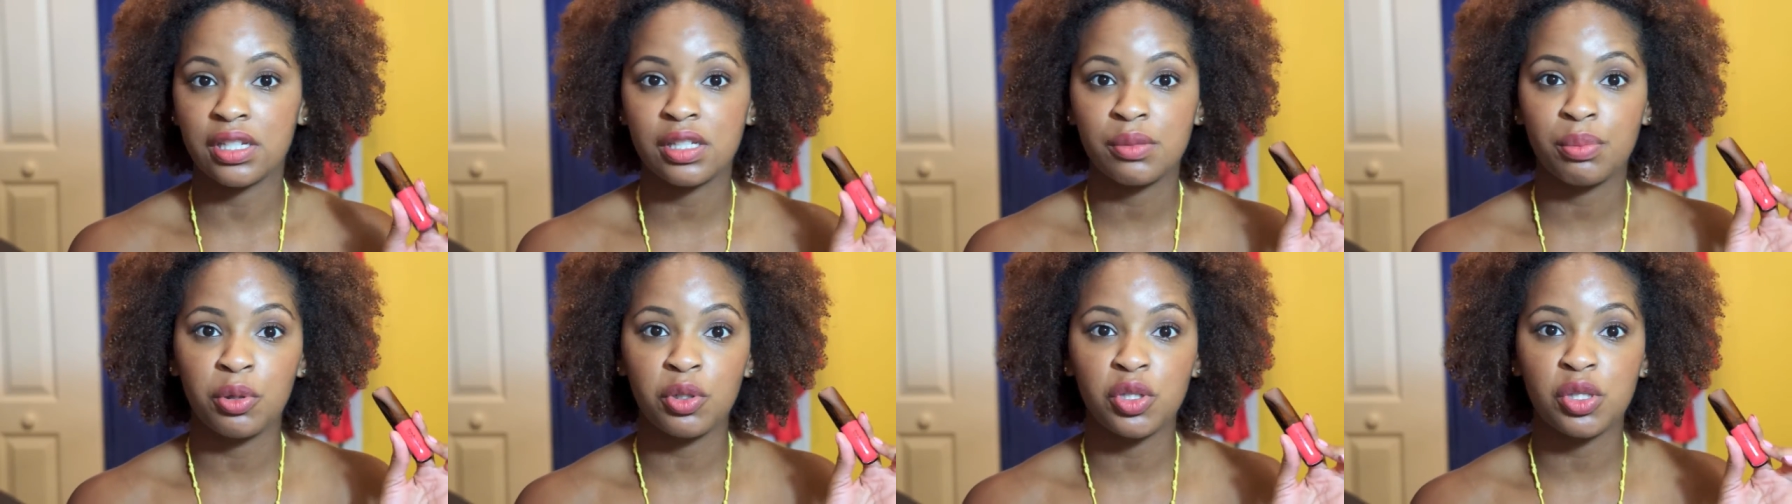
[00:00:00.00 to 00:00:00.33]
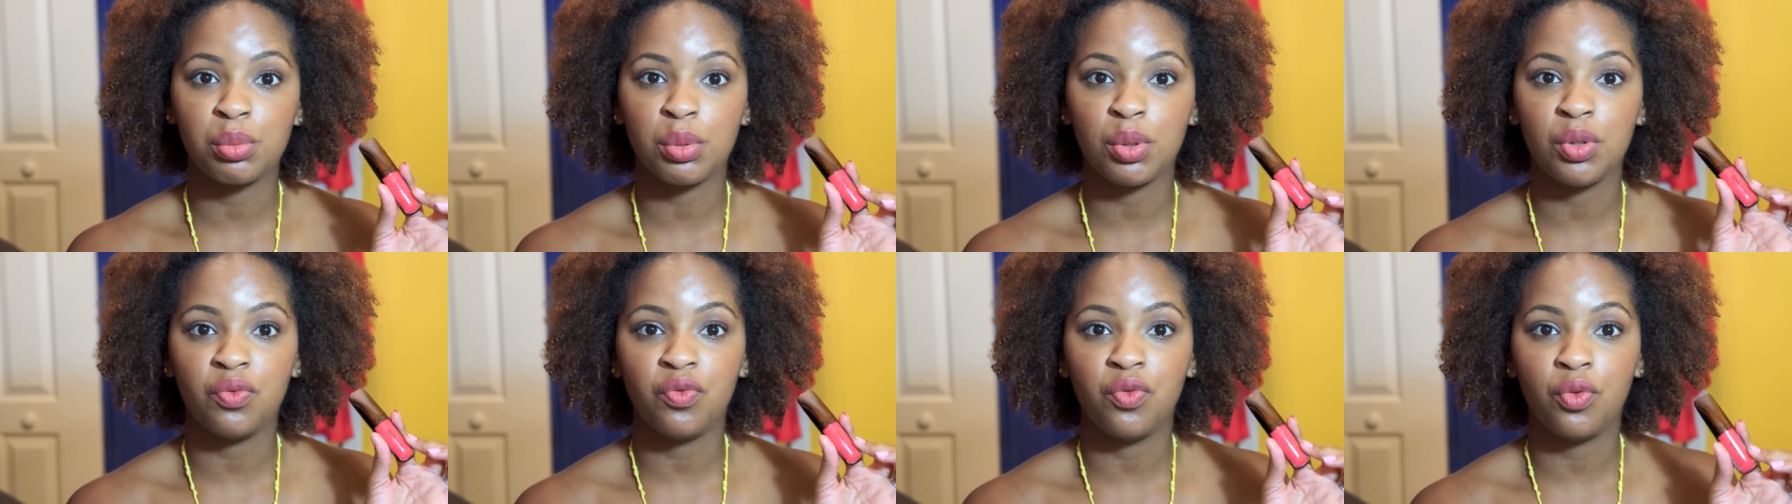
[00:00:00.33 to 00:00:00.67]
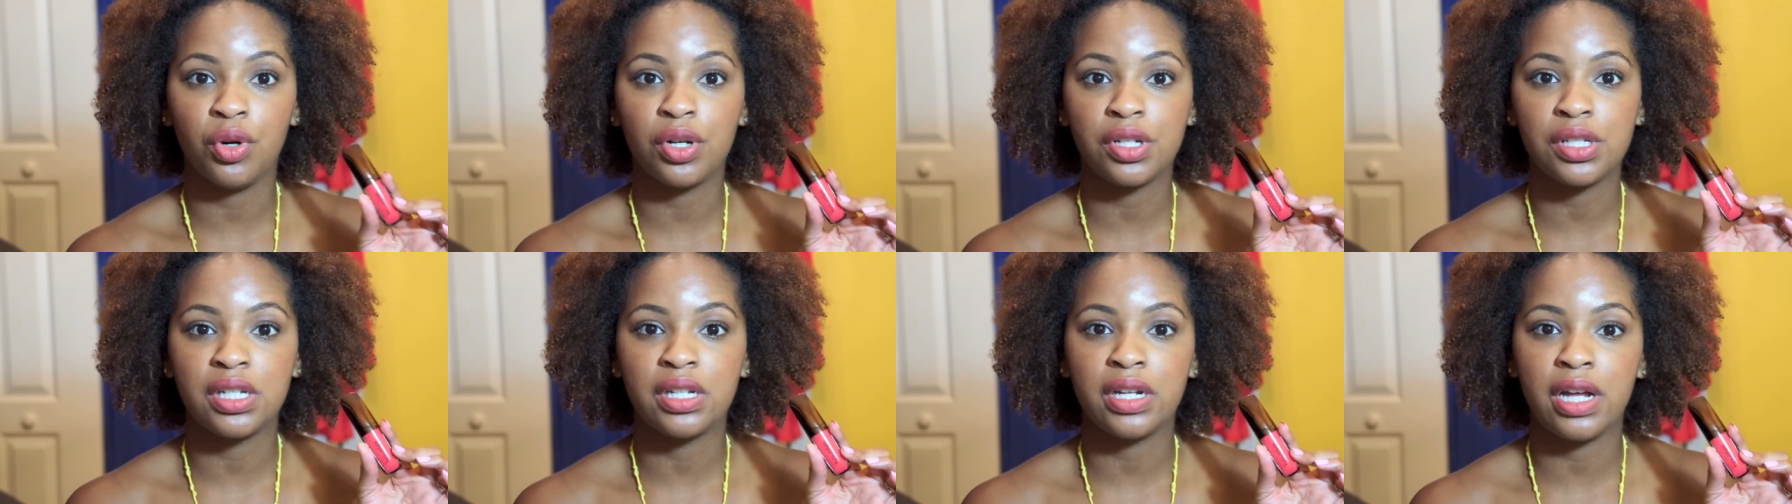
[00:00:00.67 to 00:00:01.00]
It's supposed to be
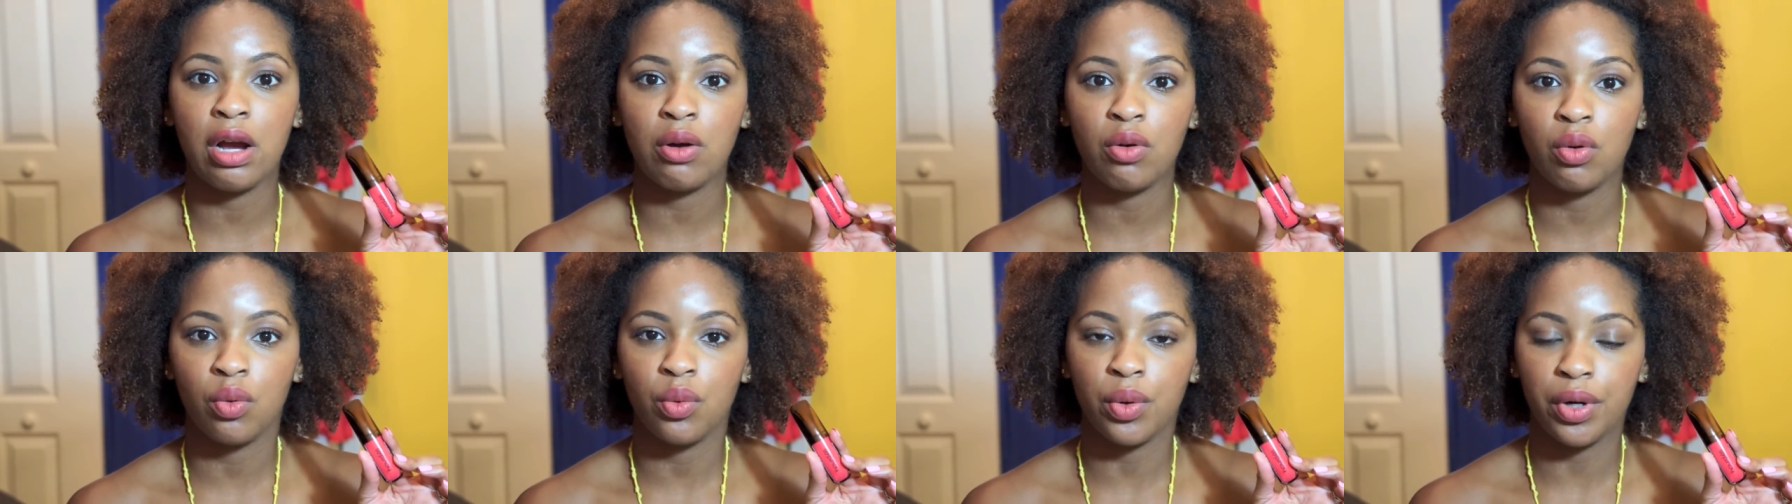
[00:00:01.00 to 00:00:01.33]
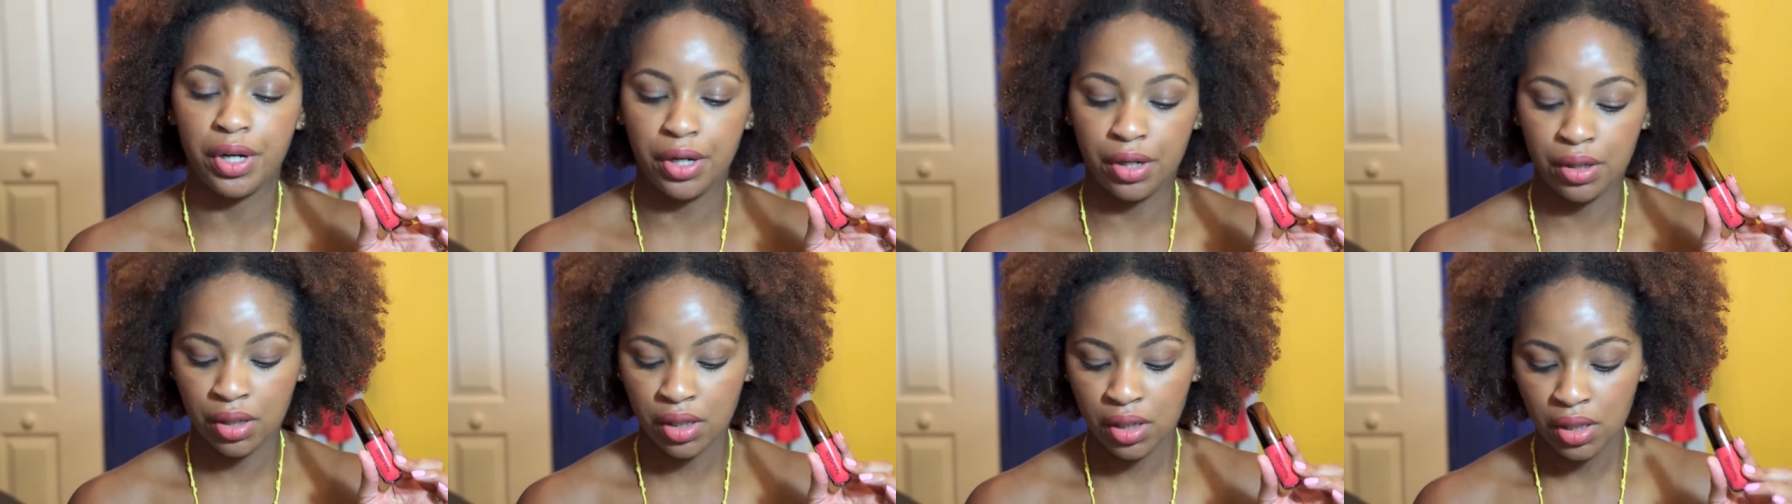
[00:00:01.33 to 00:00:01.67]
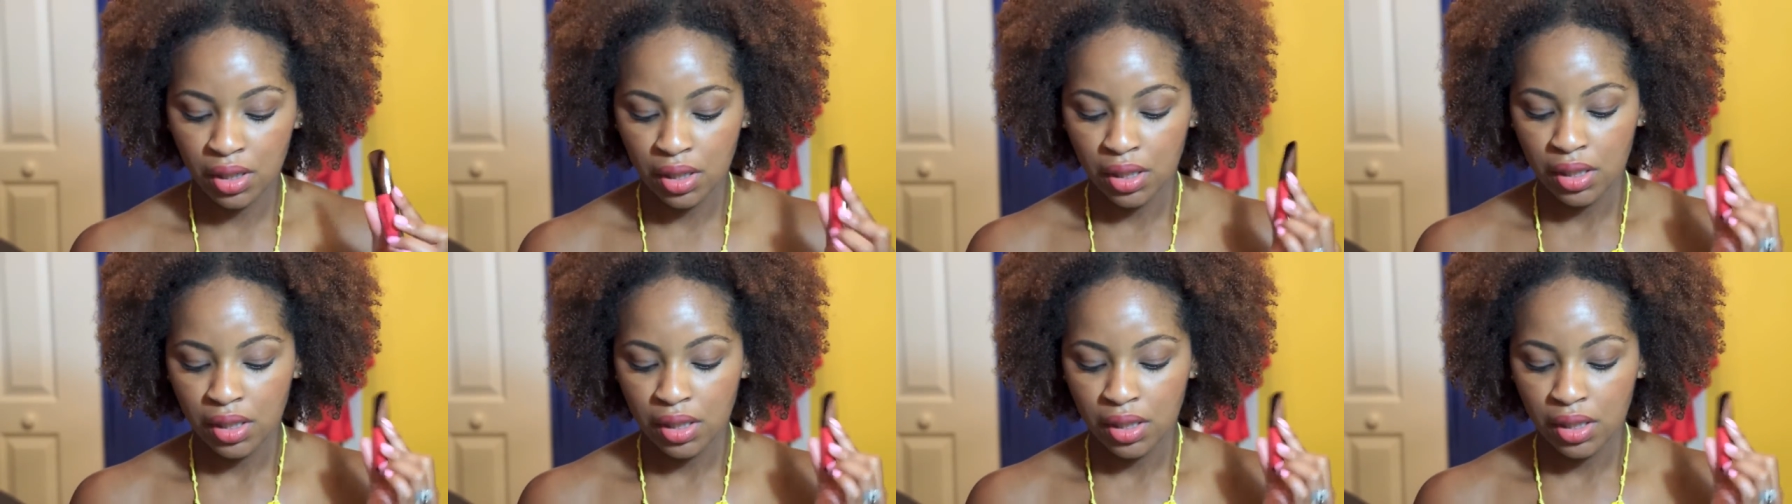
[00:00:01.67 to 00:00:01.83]
14 hour wear.